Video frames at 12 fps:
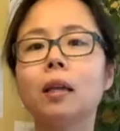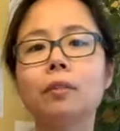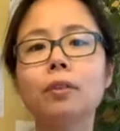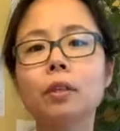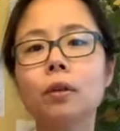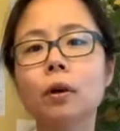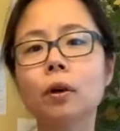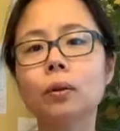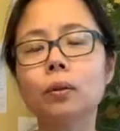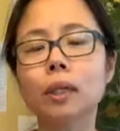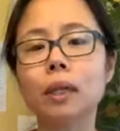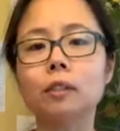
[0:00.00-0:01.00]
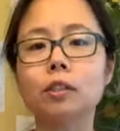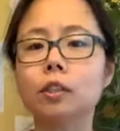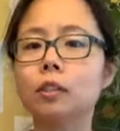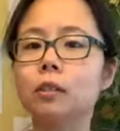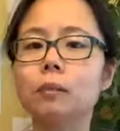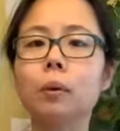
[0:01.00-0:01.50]
Even though it's
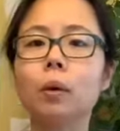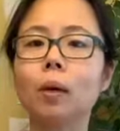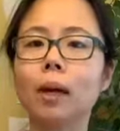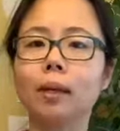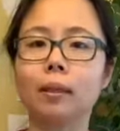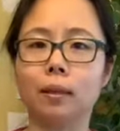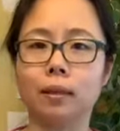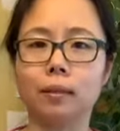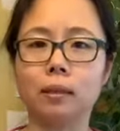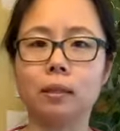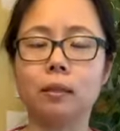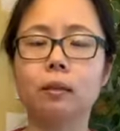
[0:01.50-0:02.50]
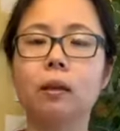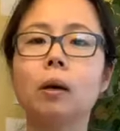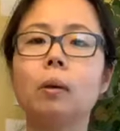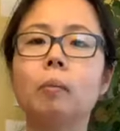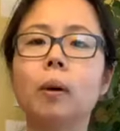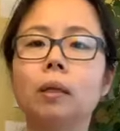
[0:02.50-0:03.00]
just simple like this,
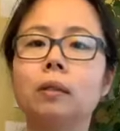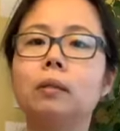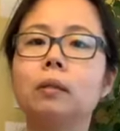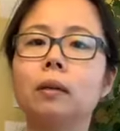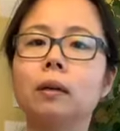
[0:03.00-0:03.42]
but